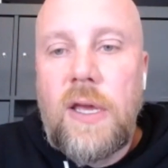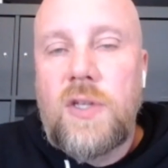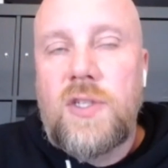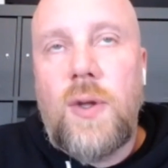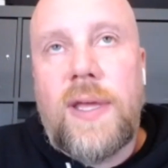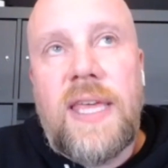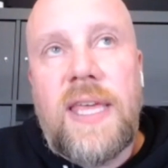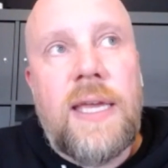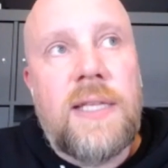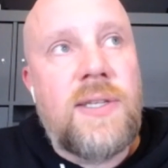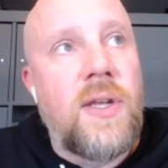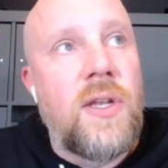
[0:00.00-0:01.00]
So I think
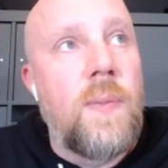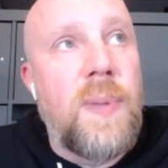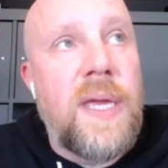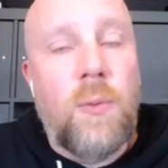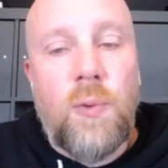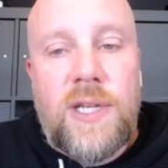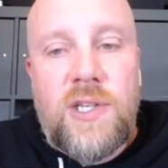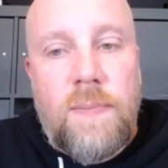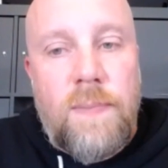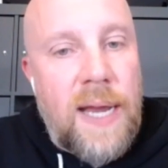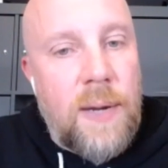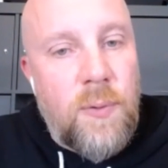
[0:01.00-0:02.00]
it's going to be region
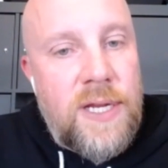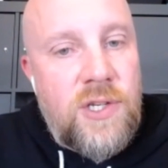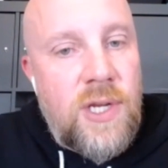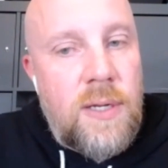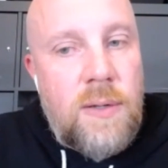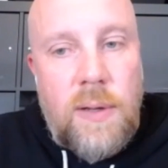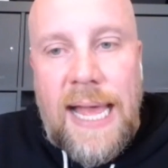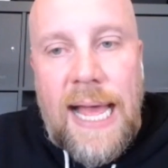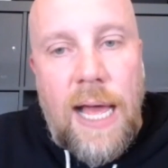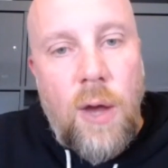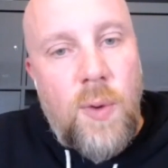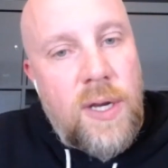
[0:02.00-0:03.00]
by region
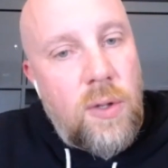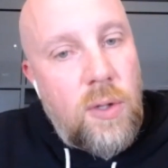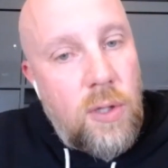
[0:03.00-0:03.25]
how it'll